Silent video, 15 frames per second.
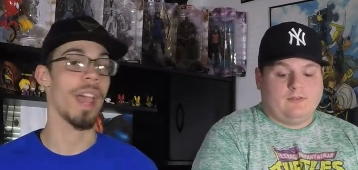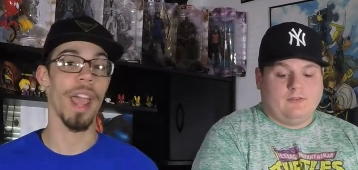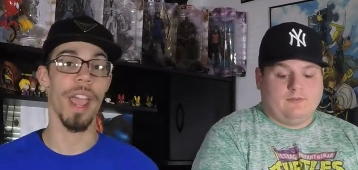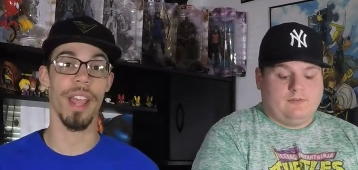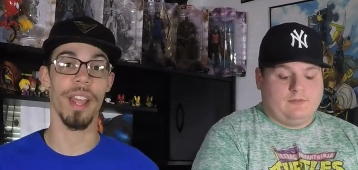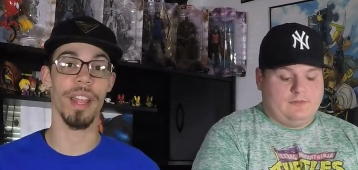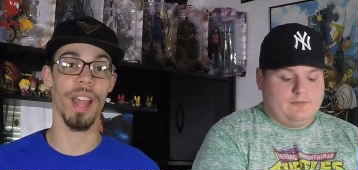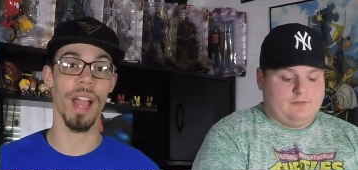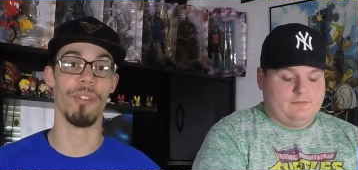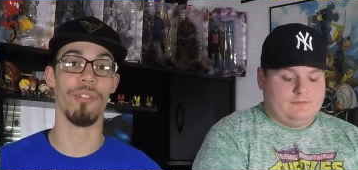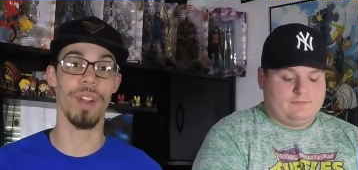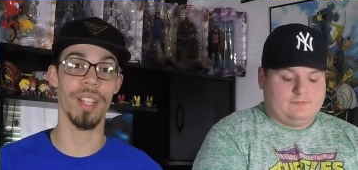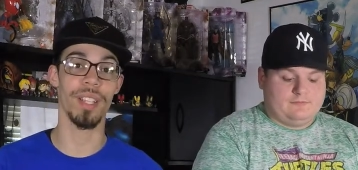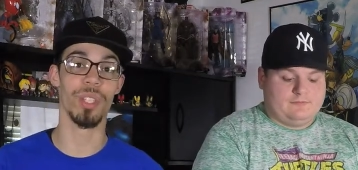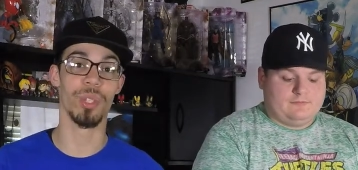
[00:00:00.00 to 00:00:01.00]
Speaker 1: Yeah, and I
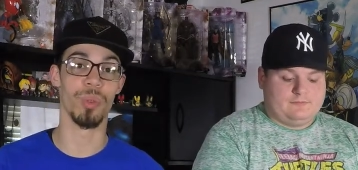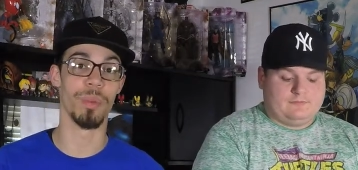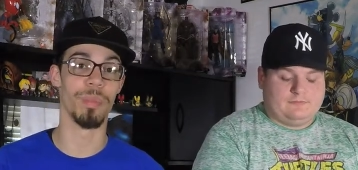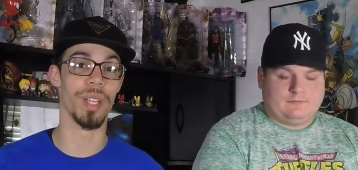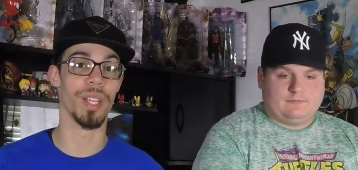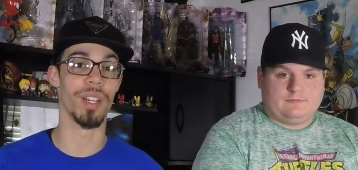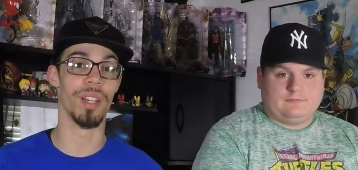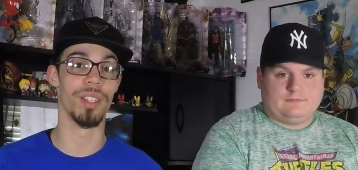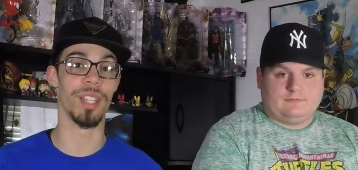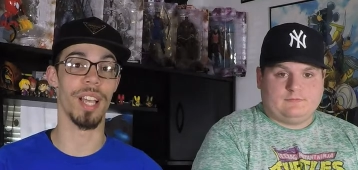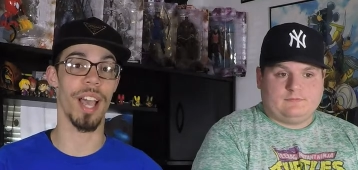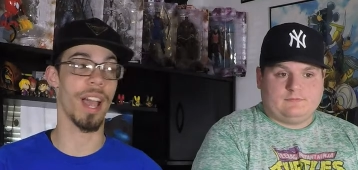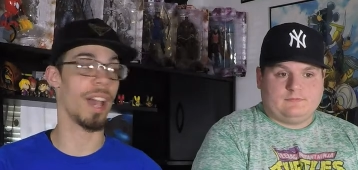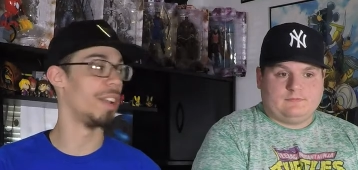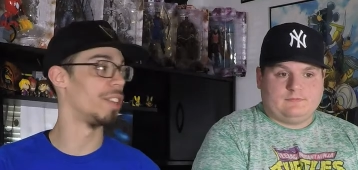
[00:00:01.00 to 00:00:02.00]
read this one because I
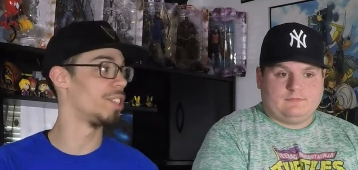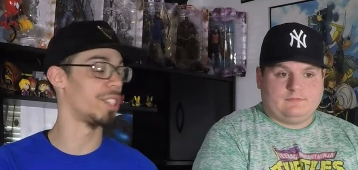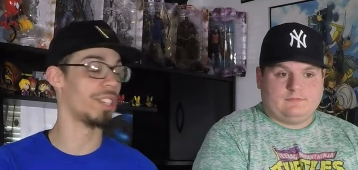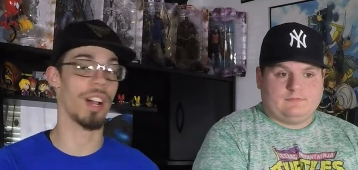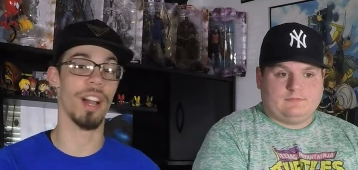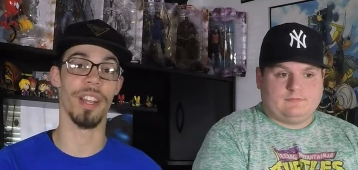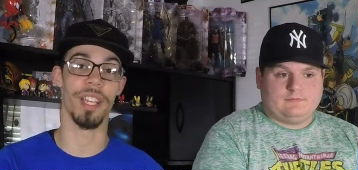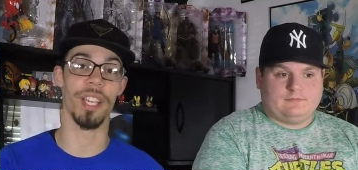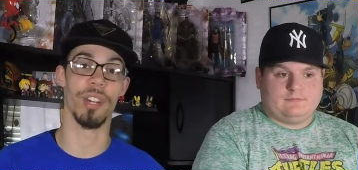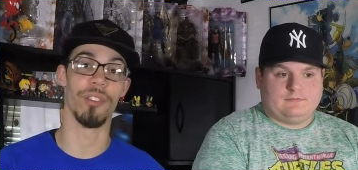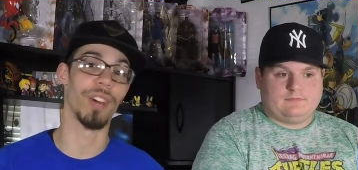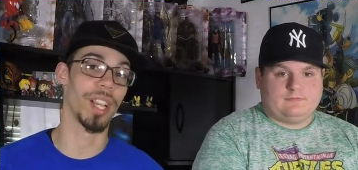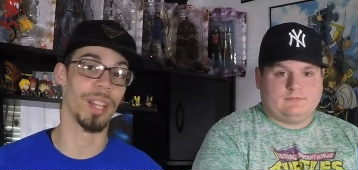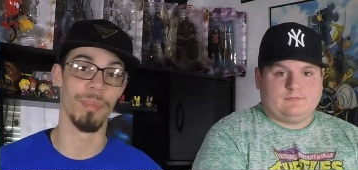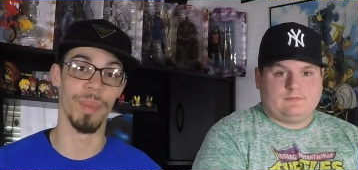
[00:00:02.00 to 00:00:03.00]
had Scott here
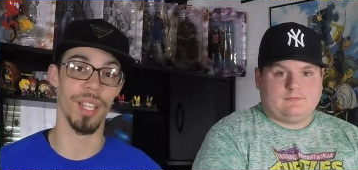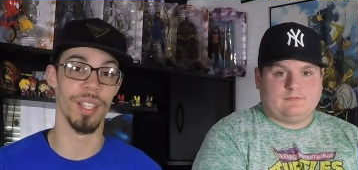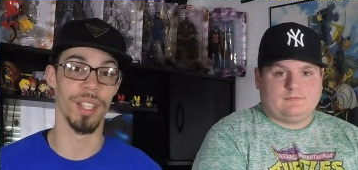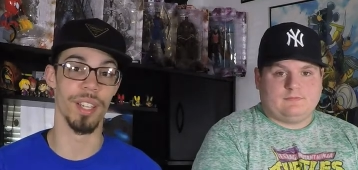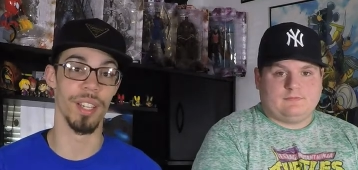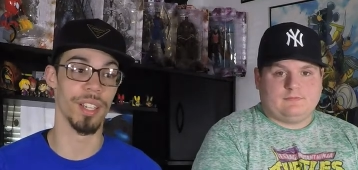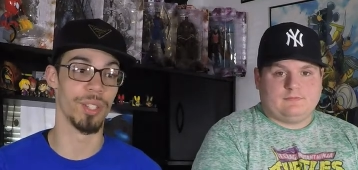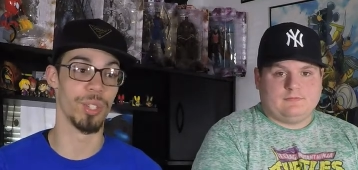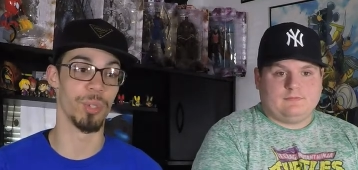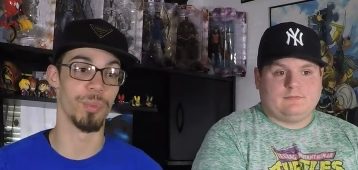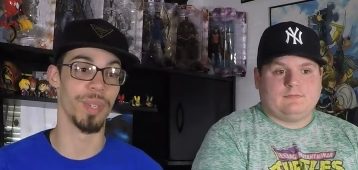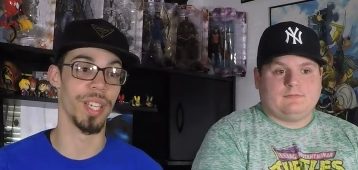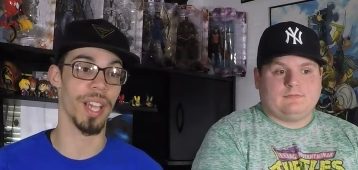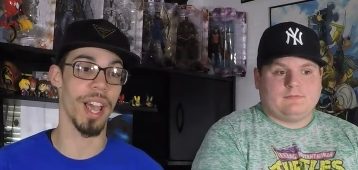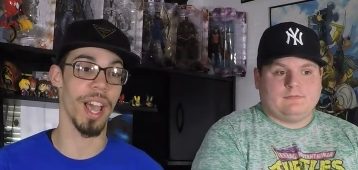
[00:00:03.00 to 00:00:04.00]
recommending it to
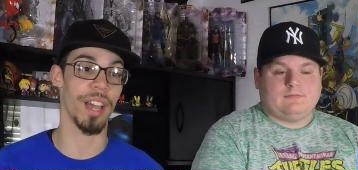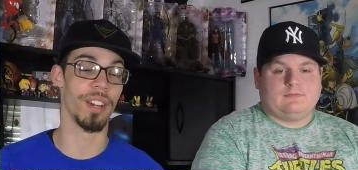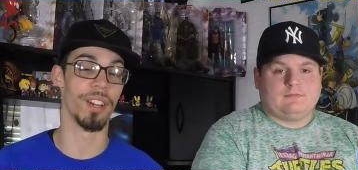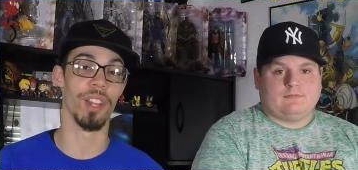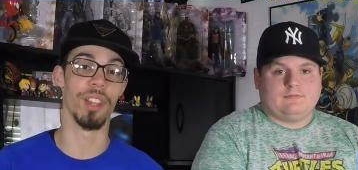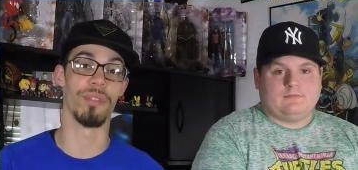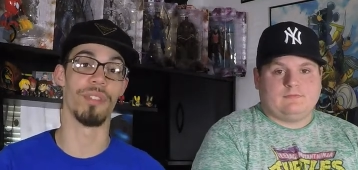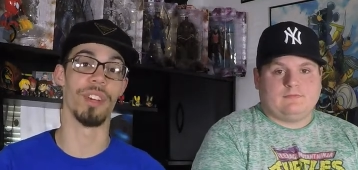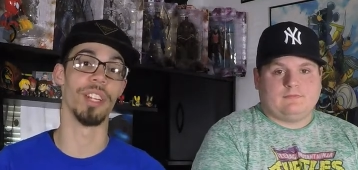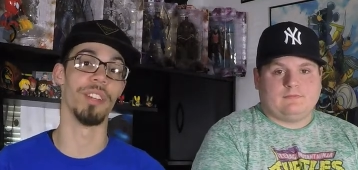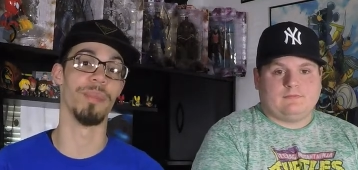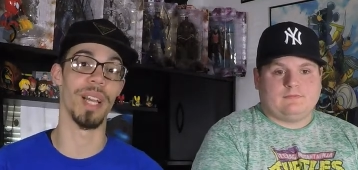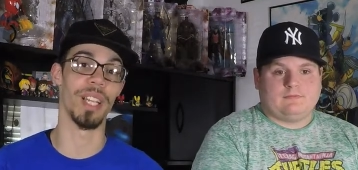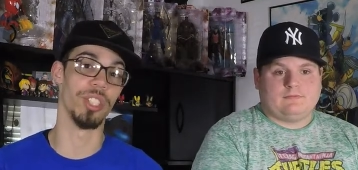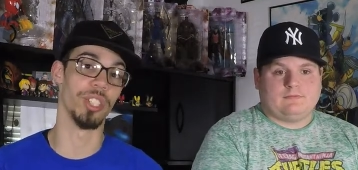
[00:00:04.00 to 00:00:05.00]
me. I had another friend of
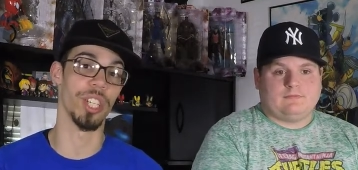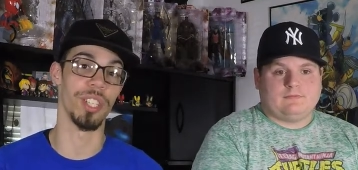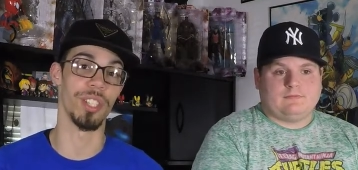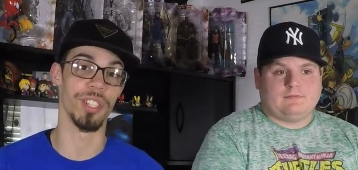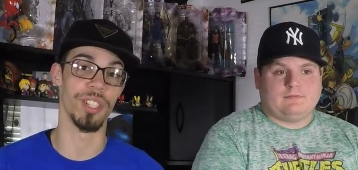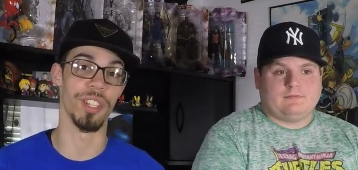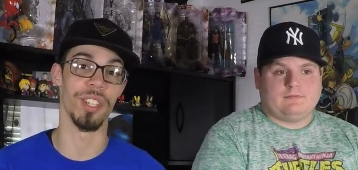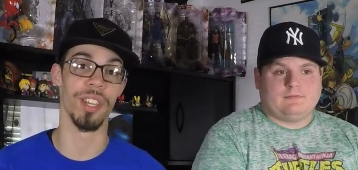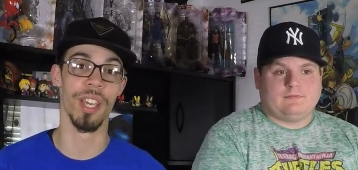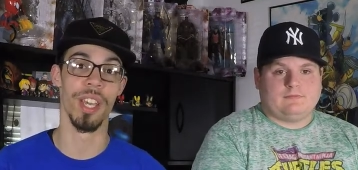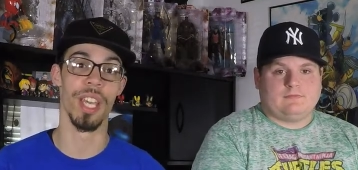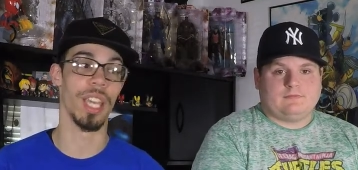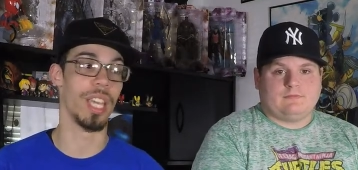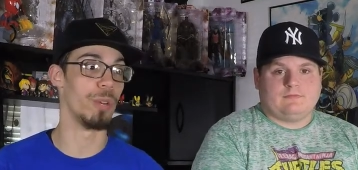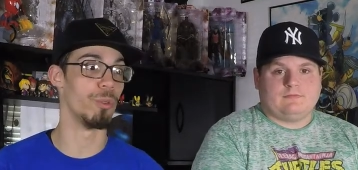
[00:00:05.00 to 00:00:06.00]
mine, Jason.
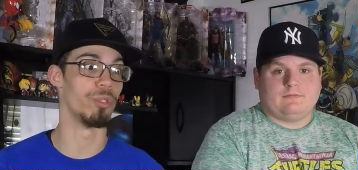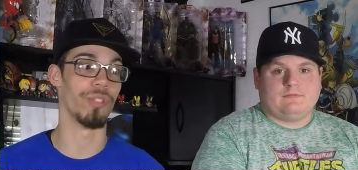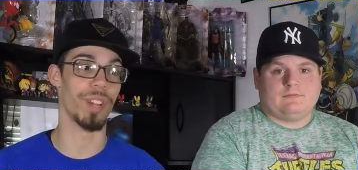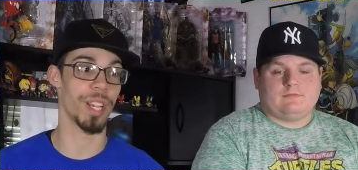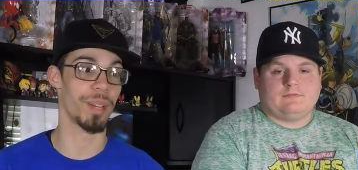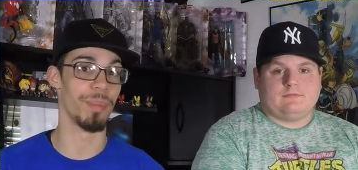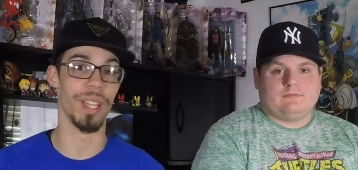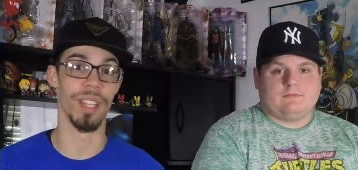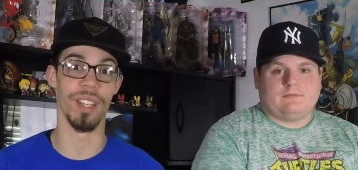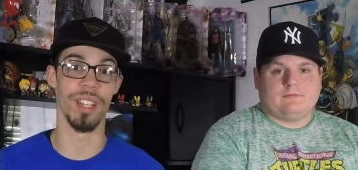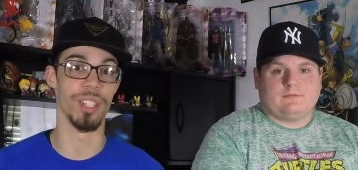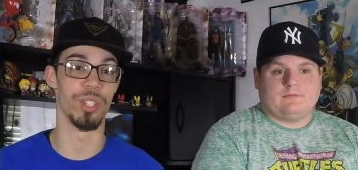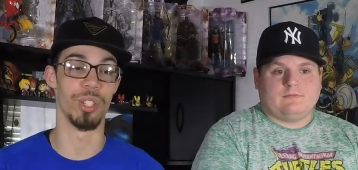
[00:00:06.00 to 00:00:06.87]
He was recommending it